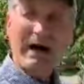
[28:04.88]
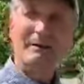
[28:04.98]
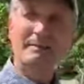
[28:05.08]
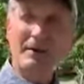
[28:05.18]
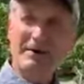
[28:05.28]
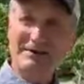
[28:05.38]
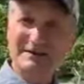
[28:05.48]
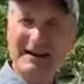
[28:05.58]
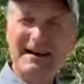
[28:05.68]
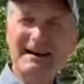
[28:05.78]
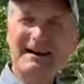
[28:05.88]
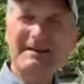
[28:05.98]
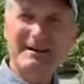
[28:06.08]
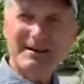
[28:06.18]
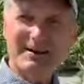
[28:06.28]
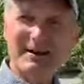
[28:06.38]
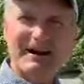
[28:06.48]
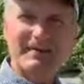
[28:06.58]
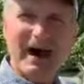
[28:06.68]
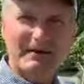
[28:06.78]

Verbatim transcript: wild birds uh, here in